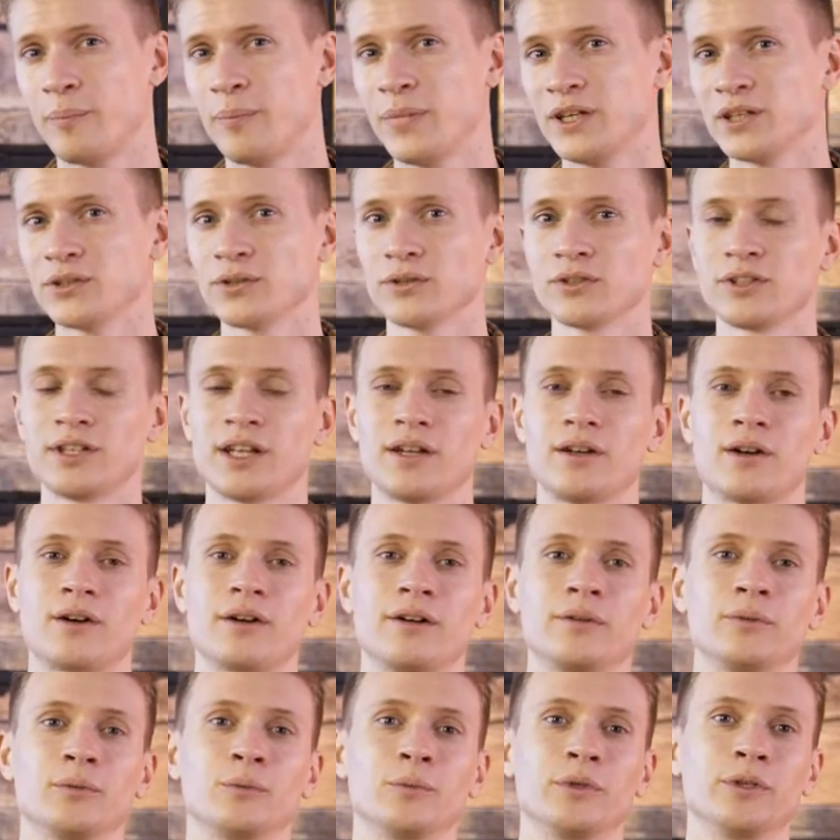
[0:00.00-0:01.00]
pistols that
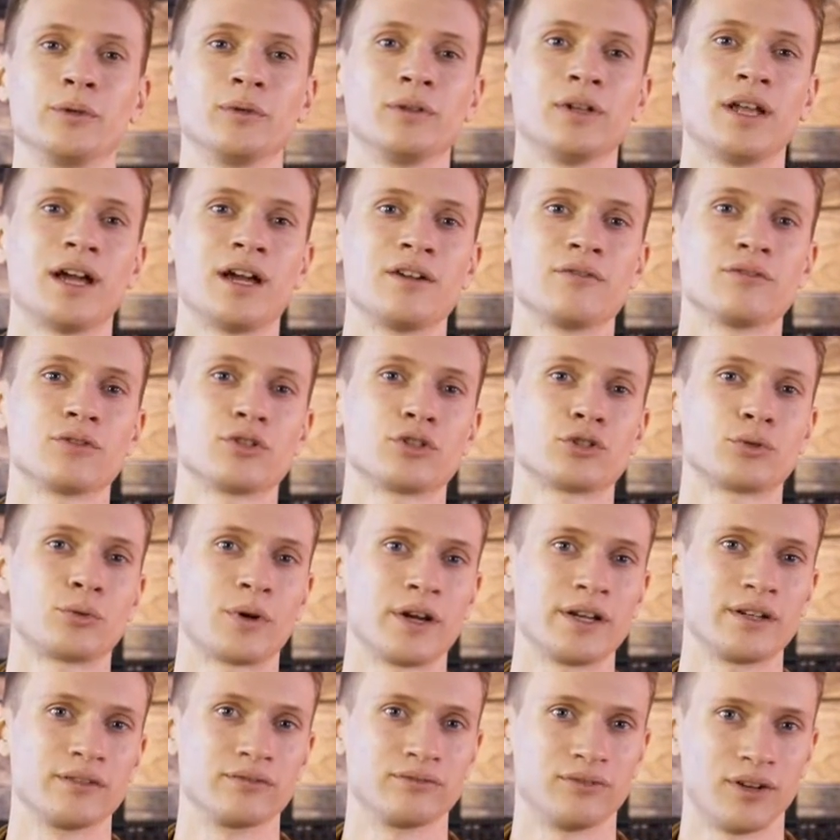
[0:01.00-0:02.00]
are in real life
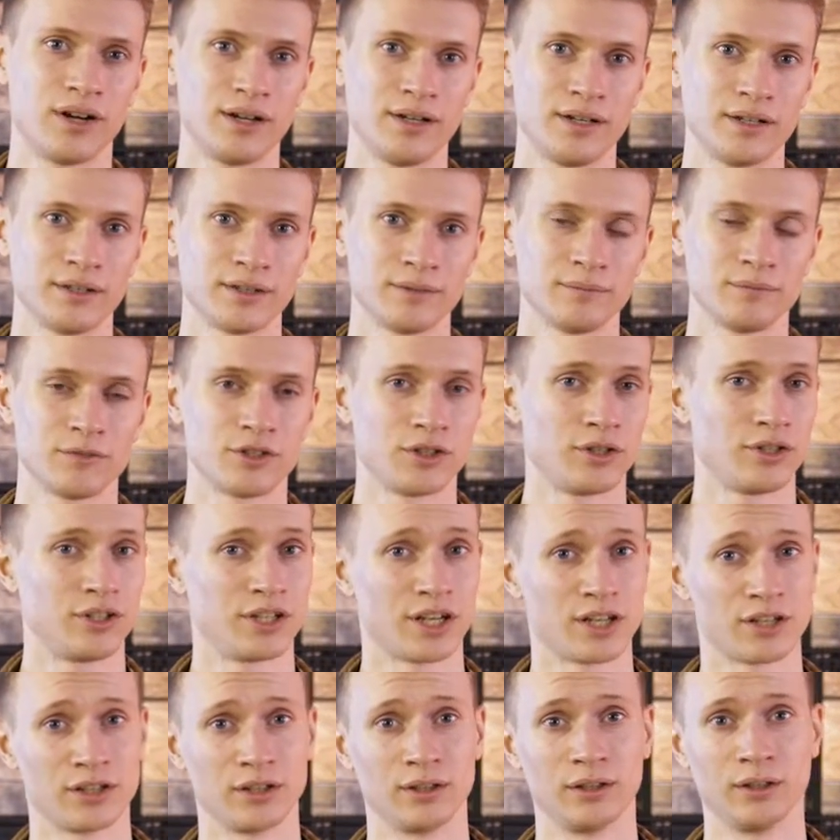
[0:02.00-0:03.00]
striker-fired,
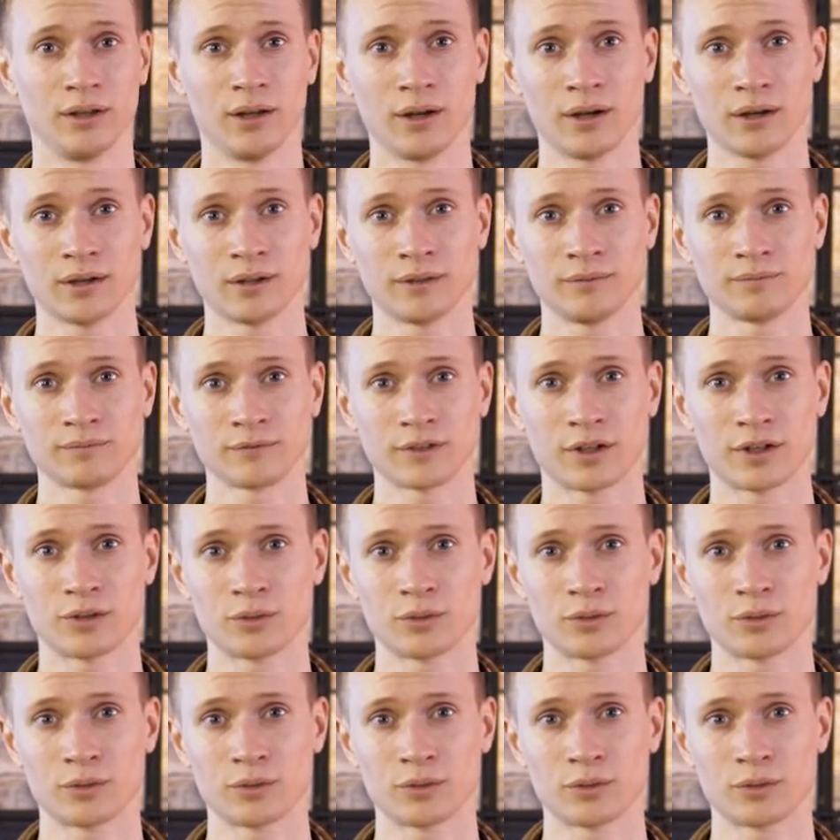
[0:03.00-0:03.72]
such as a Glock, are